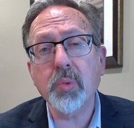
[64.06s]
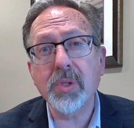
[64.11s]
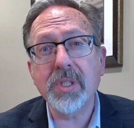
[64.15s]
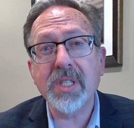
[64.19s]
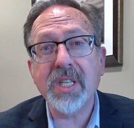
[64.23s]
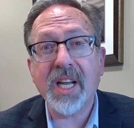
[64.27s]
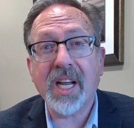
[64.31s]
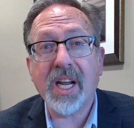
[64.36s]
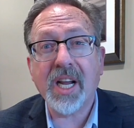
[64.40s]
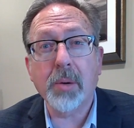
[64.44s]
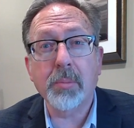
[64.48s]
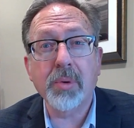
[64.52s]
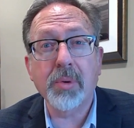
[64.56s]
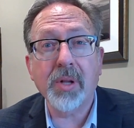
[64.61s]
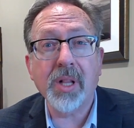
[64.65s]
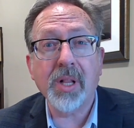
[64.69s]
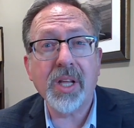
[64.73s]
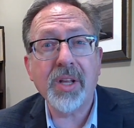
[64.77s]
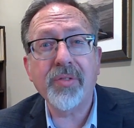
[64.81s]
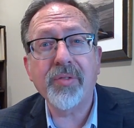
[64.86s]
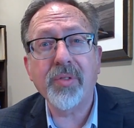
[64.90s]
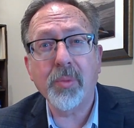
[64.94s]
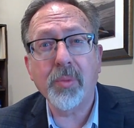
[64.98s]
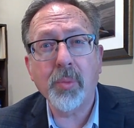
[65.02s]
We take our
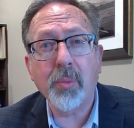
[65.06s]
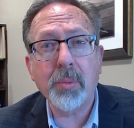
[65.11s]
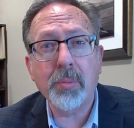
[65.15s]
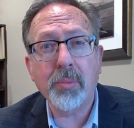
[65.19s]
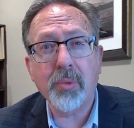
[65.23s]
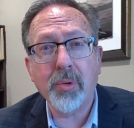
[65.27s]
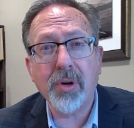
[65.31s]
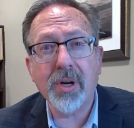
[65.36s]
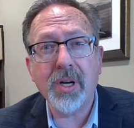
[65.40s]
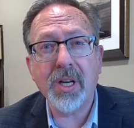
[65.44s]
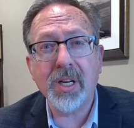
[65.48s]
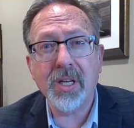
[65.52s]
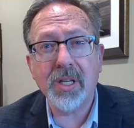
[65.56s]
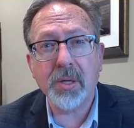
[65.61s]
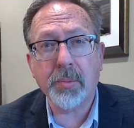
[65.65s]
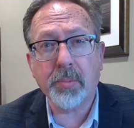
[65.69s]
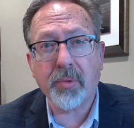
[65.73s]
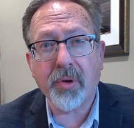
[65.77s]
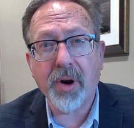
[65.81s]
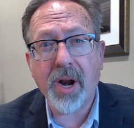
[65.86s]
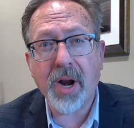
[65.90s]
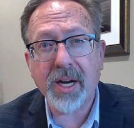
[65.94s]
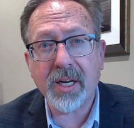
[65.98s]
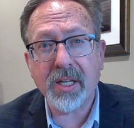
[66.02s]
belief and we put it into
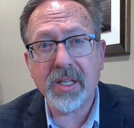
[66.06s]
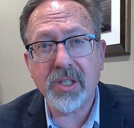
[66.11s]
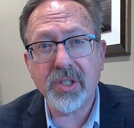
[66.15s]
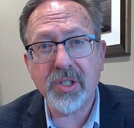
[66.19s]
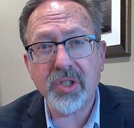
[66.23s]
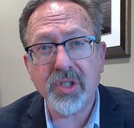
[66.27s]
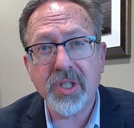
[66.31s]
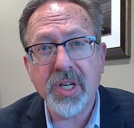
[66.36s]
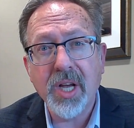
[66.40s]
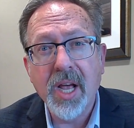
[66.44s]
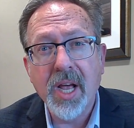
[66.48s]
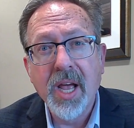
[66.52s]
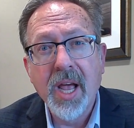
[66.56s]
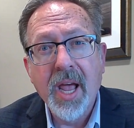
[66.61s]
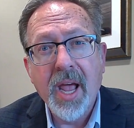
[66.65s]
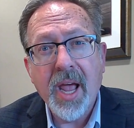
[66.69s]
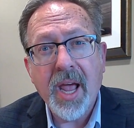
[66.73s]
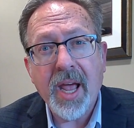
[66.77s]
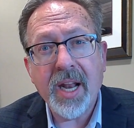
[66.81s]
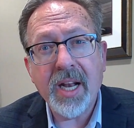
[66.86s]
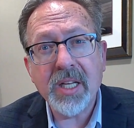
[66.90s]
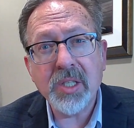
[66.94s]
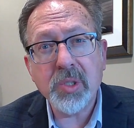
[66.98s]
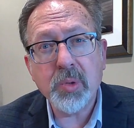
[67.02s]
practice.
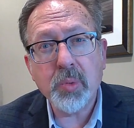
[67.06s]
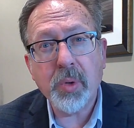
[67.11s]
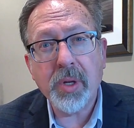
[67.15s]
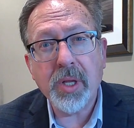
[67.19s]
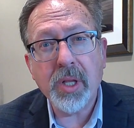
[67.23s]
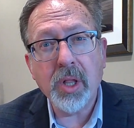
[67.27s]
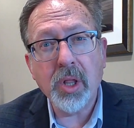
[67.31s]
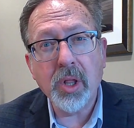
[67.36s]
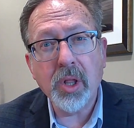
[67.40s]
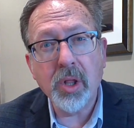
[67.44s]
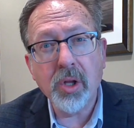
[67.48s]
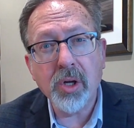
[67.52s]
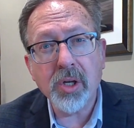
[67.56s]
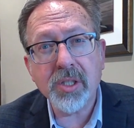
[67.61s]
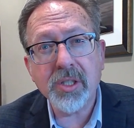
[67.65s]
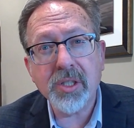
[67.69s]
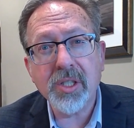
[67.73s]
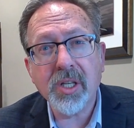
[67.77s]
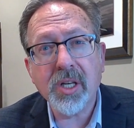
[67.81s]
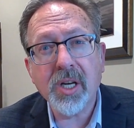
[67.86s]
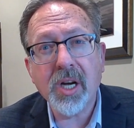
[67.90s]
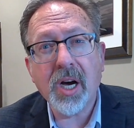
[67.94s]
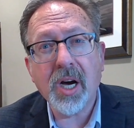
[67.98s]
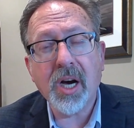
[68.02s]
And as we look
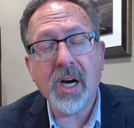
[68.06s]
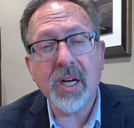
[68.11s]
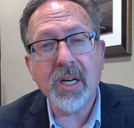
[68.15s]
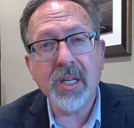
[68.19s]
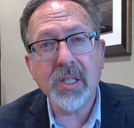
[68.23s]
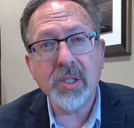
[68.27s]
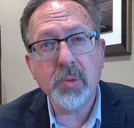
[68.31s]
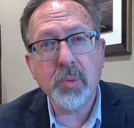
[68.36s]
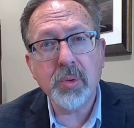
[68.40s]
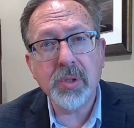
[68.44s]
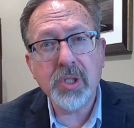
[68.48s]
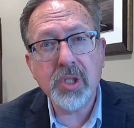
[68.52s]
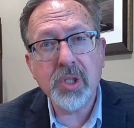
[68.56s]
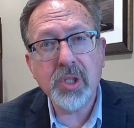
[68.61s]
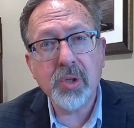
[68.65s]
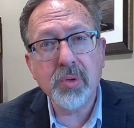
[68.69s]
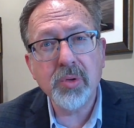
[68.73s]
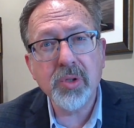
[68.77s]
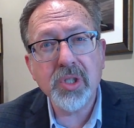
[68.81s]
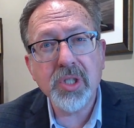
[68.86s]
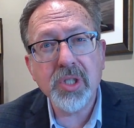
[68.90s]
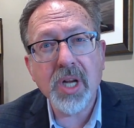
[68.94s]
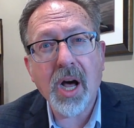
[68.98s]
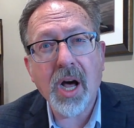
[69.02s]
to God, as we
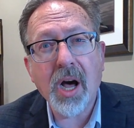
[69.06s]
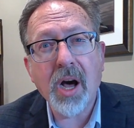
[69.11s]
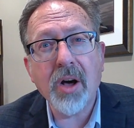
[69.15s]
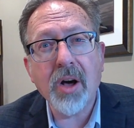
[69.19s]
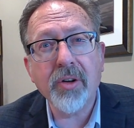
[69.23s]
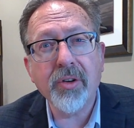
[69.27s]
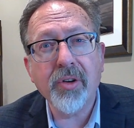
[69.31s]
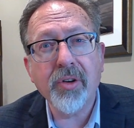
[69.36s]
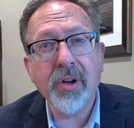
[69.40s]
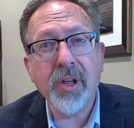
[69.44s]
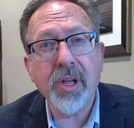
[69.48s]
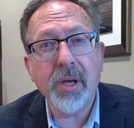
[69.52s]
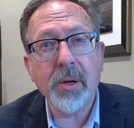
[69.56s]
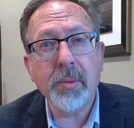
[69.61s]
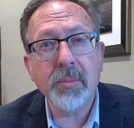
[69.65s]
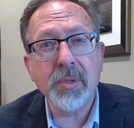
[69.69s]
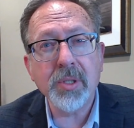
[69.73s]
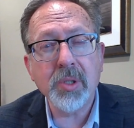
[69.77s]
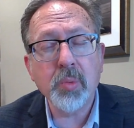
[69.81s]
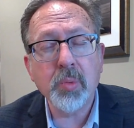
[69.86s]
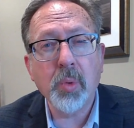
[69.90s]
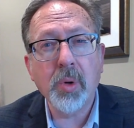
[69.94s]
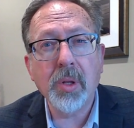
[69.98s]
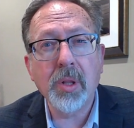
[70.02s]
choose to honor Him,
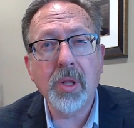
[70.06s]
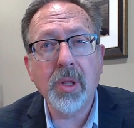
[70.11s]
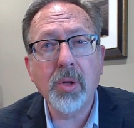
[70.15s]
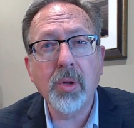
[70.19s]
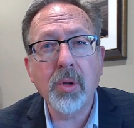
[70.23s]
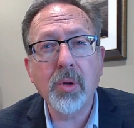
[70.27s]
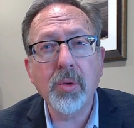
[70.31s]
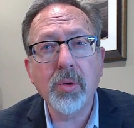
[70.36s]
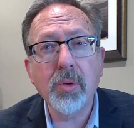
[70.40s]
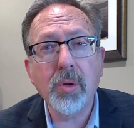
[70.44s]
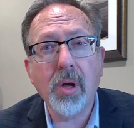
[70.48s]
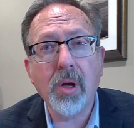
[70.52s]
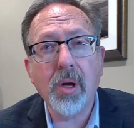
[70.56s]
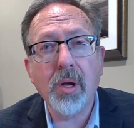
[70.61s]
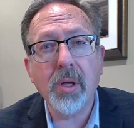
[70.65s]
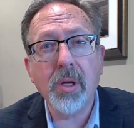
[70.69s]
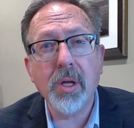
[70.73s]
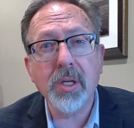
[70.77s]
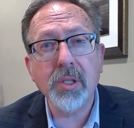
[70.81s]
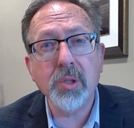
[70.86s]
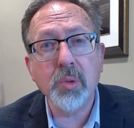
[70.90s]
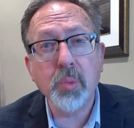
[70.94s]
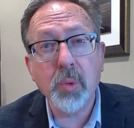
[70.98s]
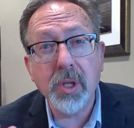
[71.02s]
as we, lo- uh,
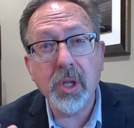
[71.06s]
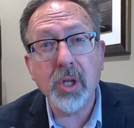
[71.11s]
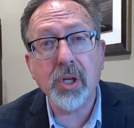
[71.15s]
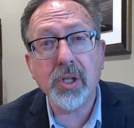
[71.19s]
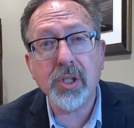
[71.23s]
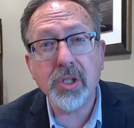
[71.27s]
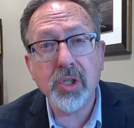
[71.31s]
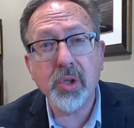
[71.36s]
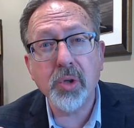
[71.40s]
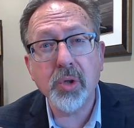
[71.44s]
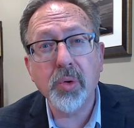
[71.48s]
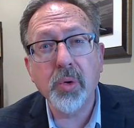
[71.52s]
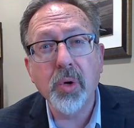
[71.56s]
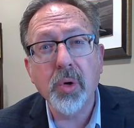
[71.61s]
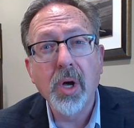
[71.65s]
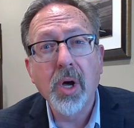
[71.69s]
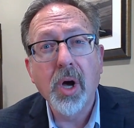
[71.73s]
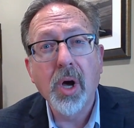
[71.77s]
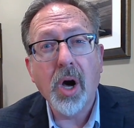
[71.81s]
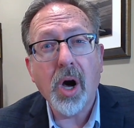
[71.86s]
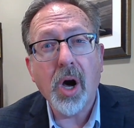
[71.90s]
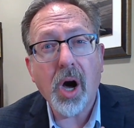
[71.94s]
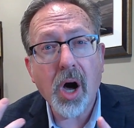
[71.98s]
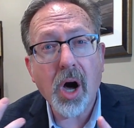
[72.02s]
as we look to
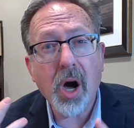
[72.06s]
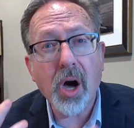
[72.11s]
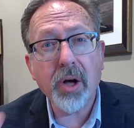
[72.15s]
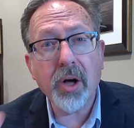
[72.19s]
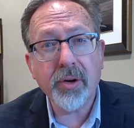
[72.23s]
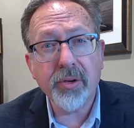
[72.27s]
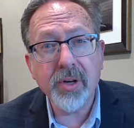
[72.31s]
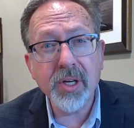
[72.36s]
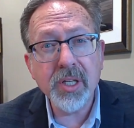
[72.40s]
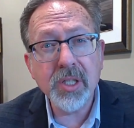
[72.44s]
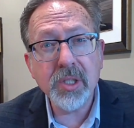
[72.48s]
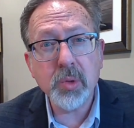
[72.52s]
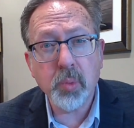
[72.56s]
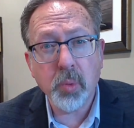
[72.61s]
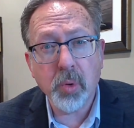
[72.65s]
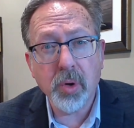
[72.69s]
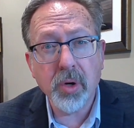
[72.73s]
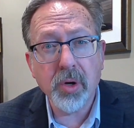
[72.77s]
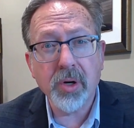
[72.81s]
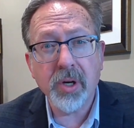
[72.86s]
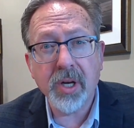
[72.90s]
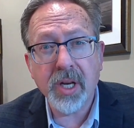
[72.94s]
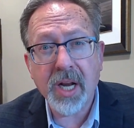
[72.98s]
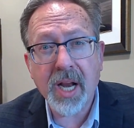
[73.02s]
honor His
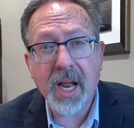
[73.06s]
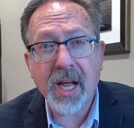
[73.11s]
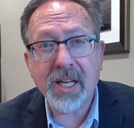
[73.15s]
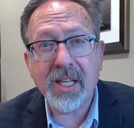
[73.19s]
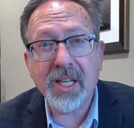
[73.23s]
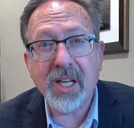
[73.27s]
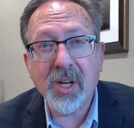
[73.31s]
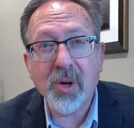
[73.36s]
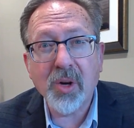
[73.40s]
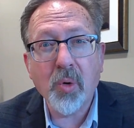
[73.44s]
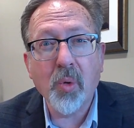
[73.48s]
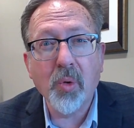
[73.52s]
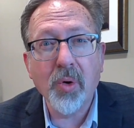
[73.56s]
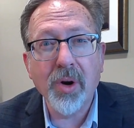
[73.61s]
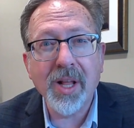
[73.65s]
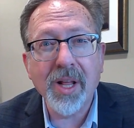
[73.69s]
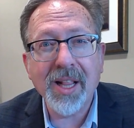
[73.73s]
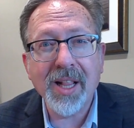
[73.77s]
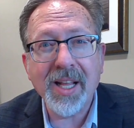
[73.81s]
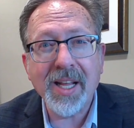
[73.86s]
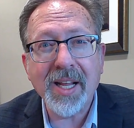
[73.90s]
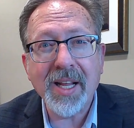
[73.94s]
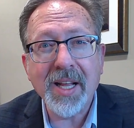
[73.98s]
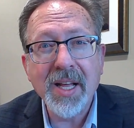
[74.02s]
word and act
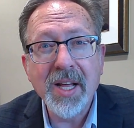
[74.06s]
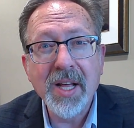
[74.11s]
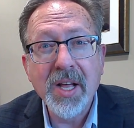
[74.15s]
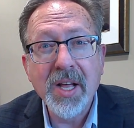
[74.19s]
accordingly,